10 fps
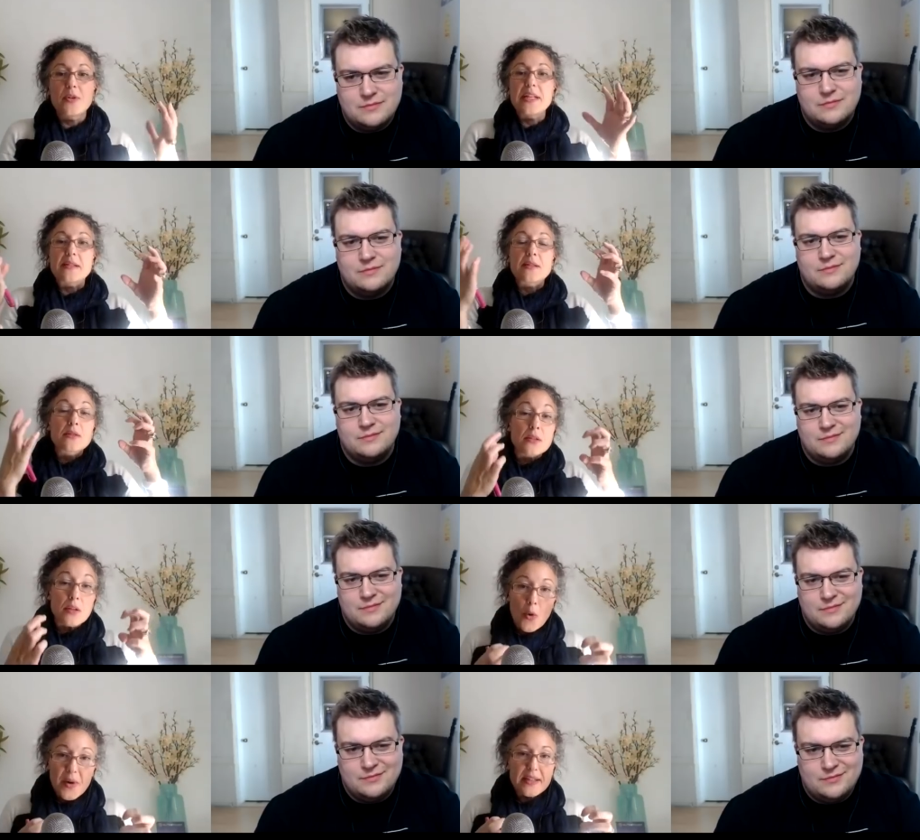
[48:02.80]
Speaker 1: is
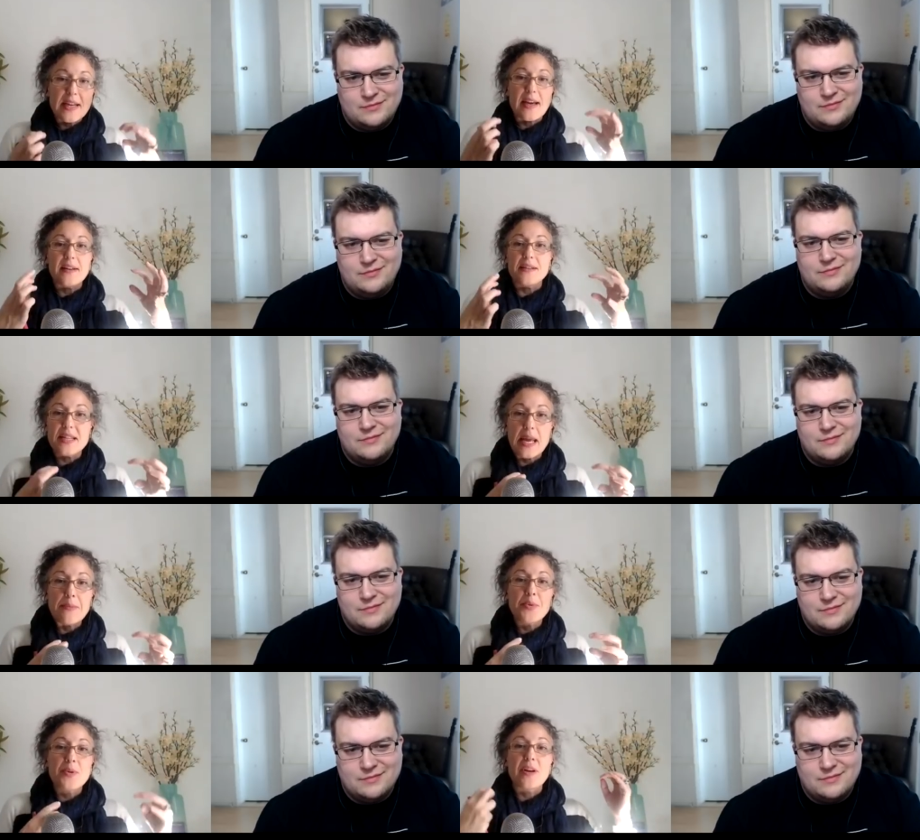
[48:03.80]
slowing down and
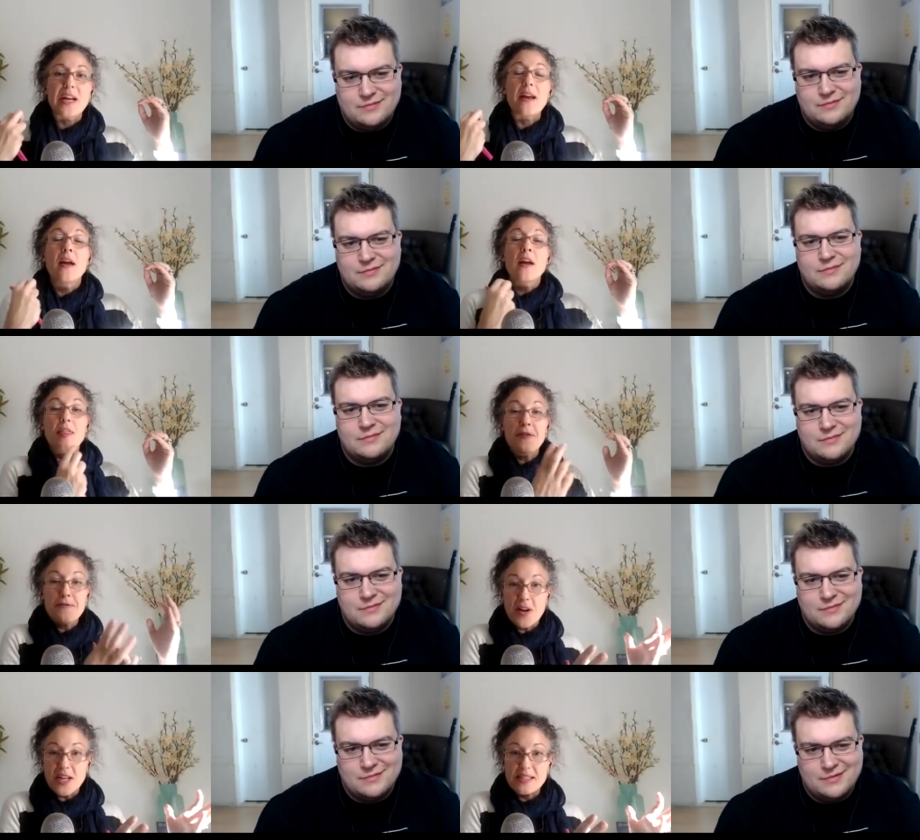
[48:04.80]
tempering the
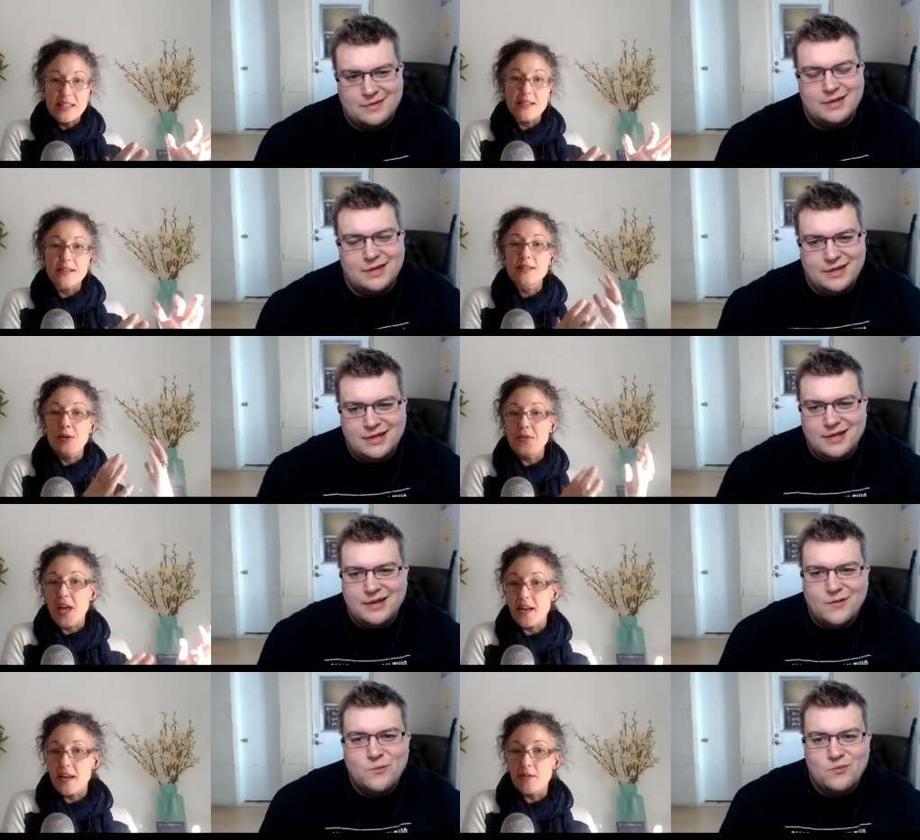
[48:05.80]
feistiness of that
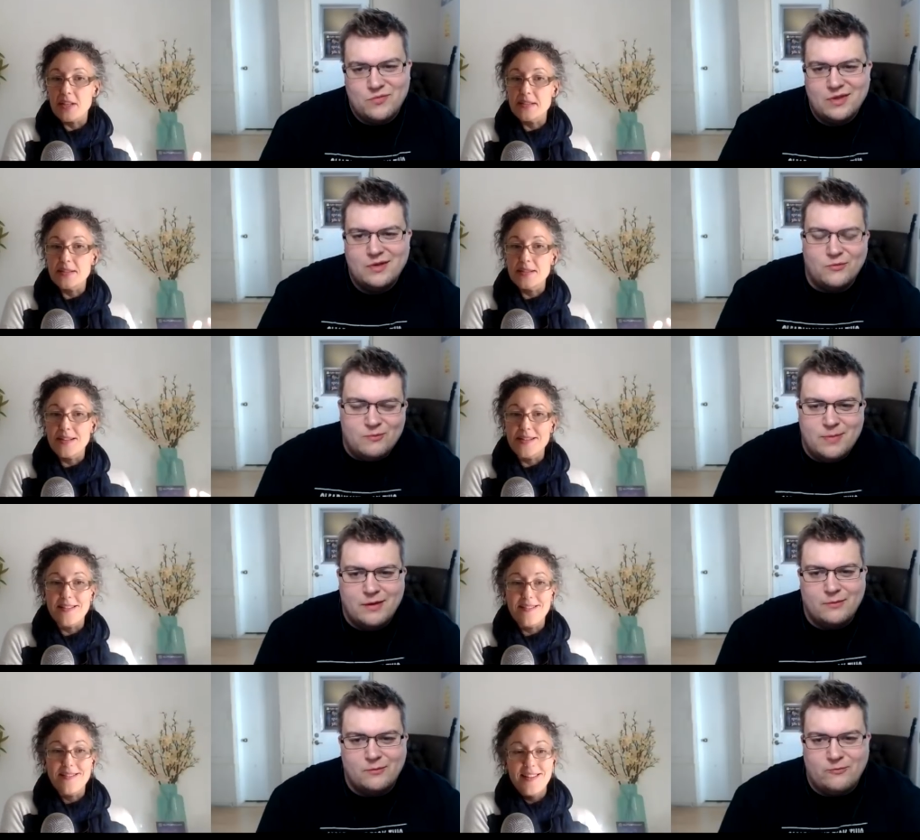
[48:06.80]
Aries ascendant.
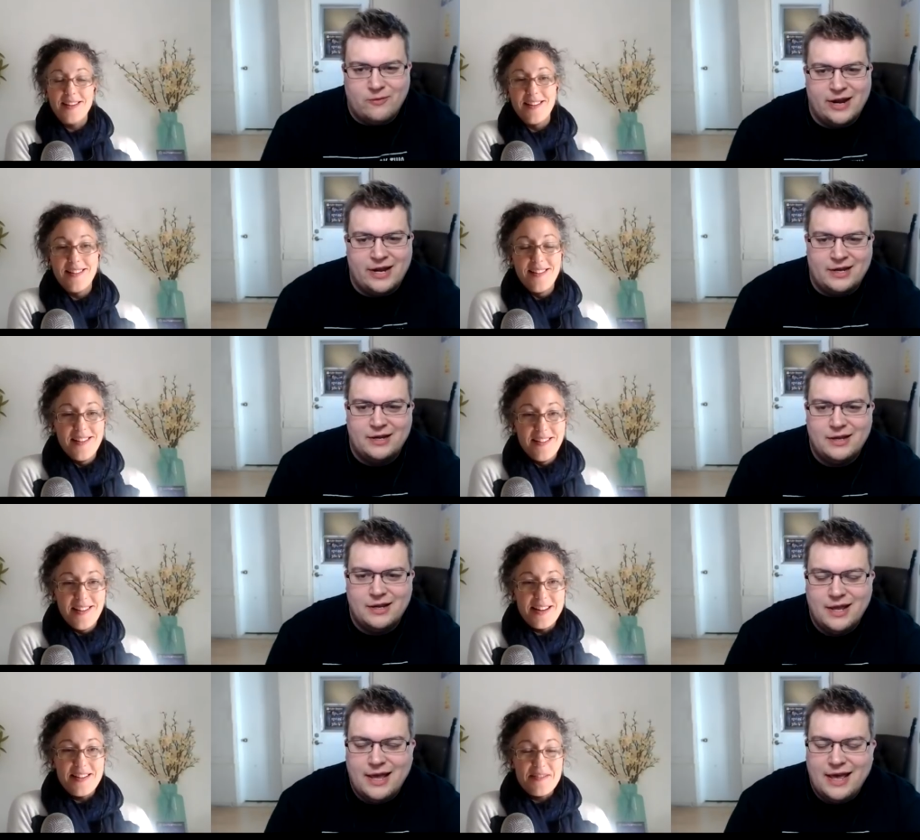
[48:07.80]
Speaker 2: Right.
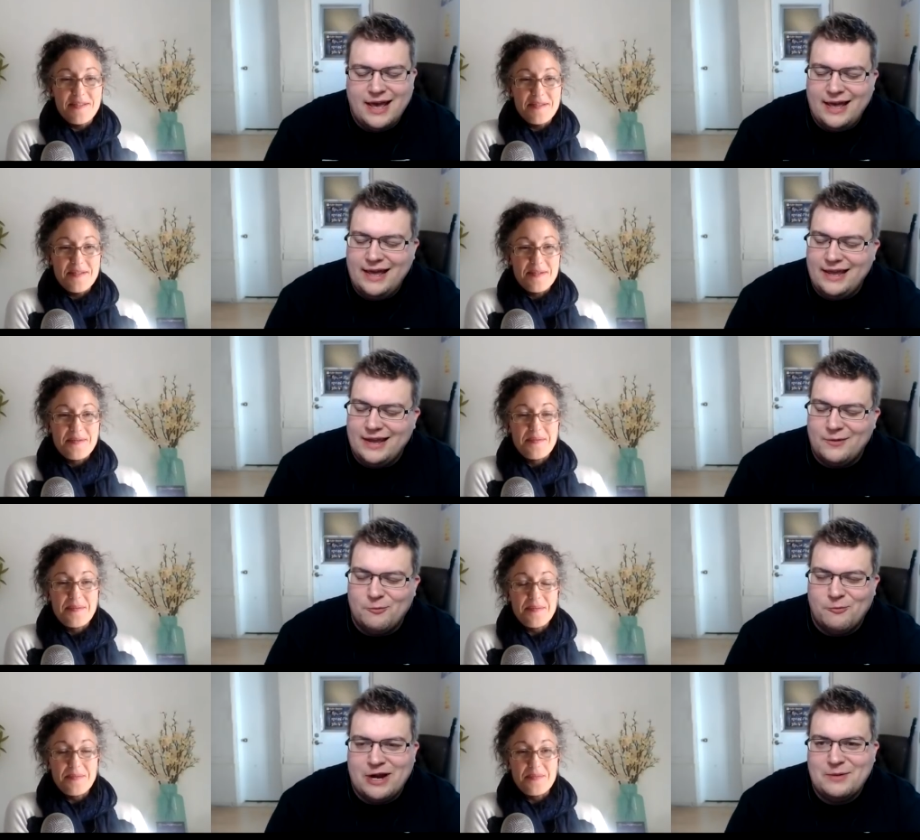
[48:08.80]
Hey,
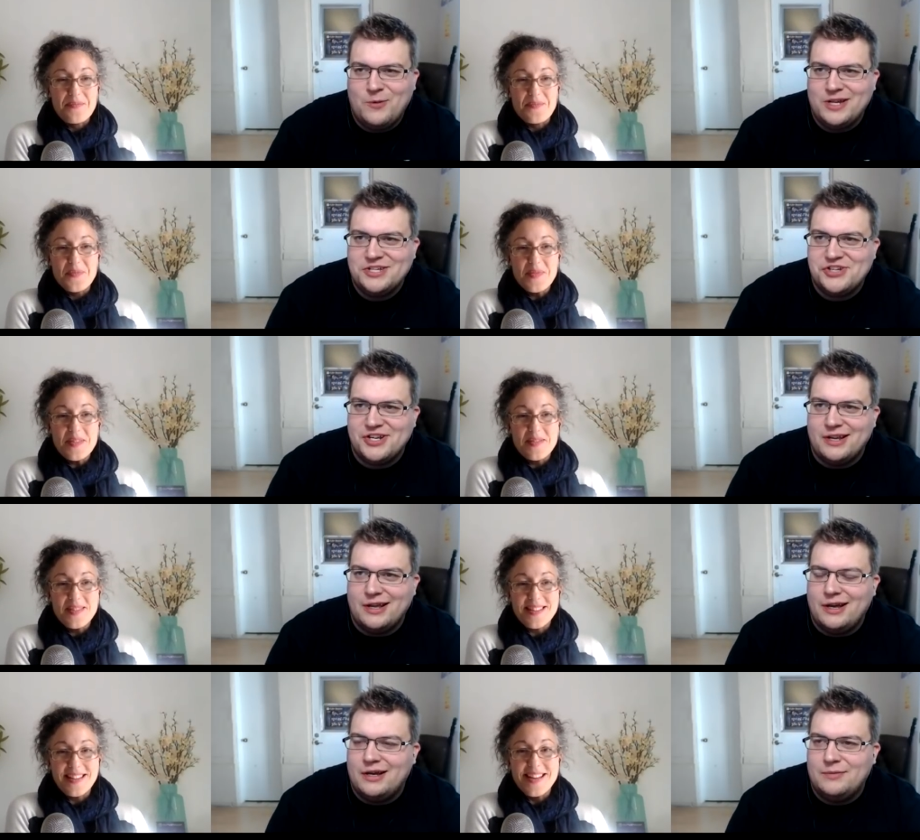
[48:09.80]
random question.
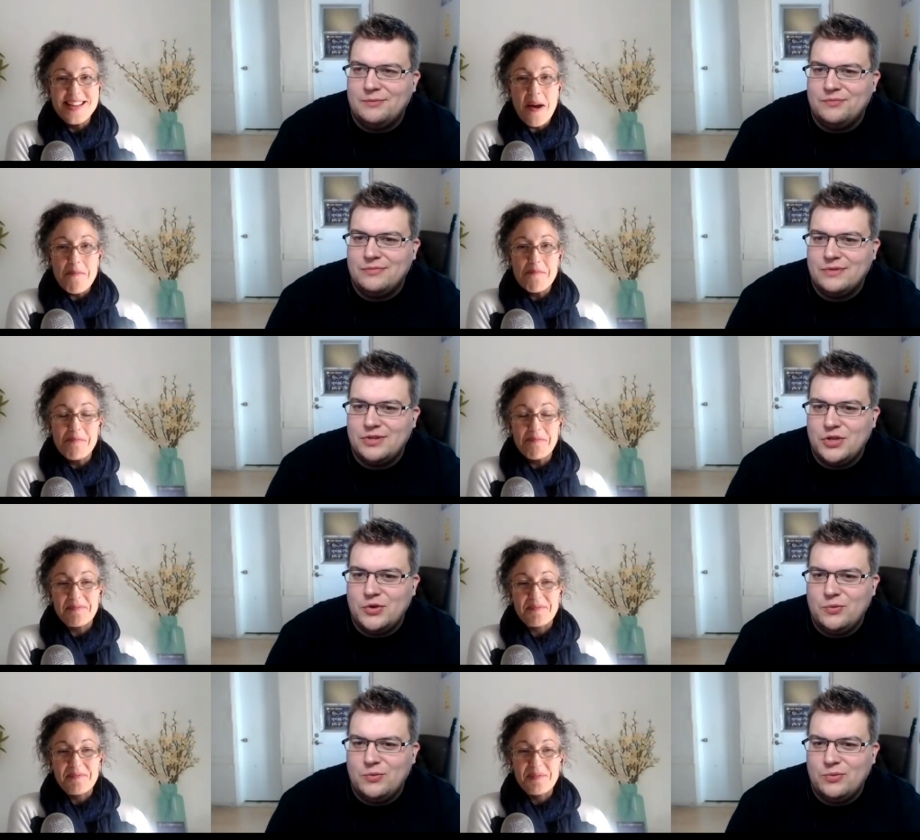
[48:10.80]
Um, yeah.
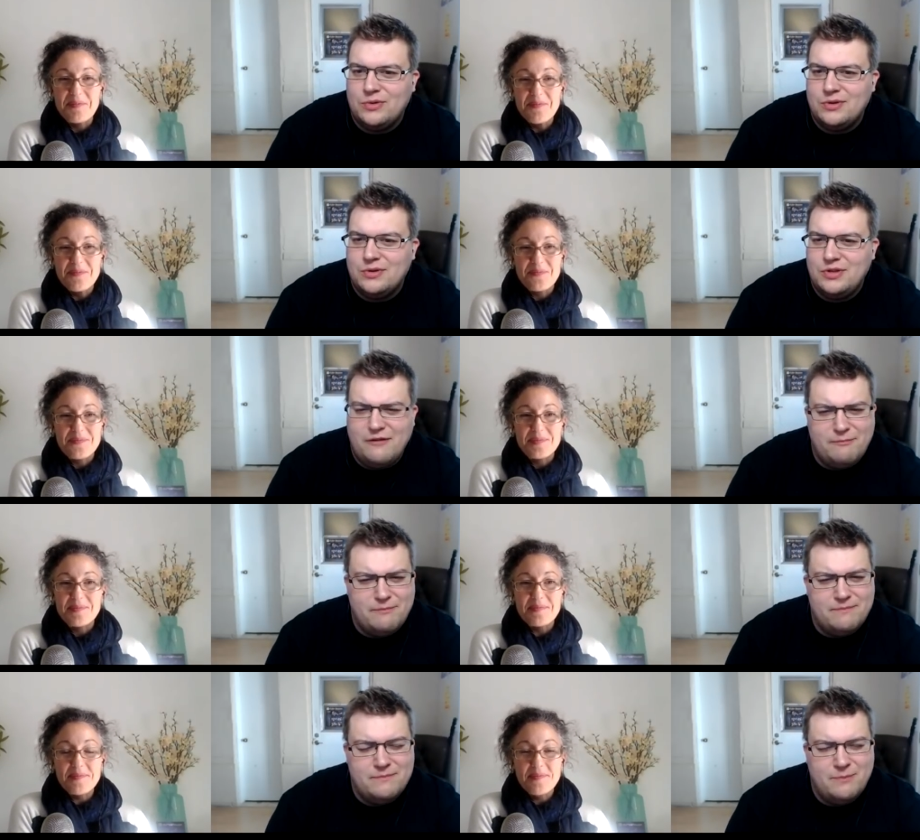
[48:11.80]
You, you have
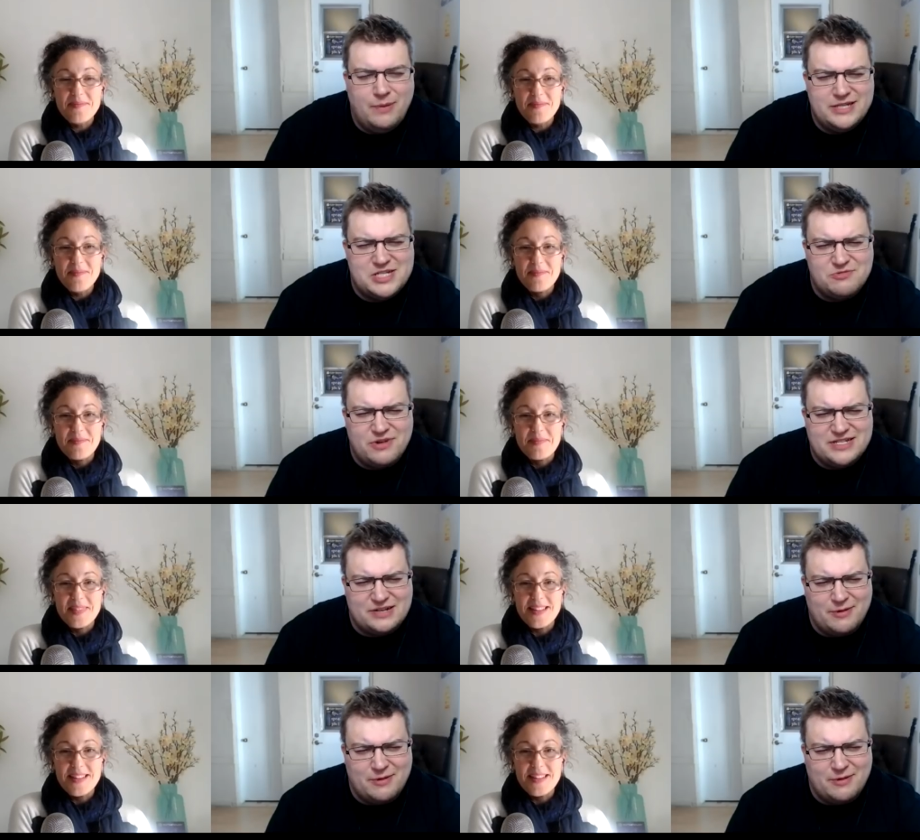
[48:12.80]
Pisces rising,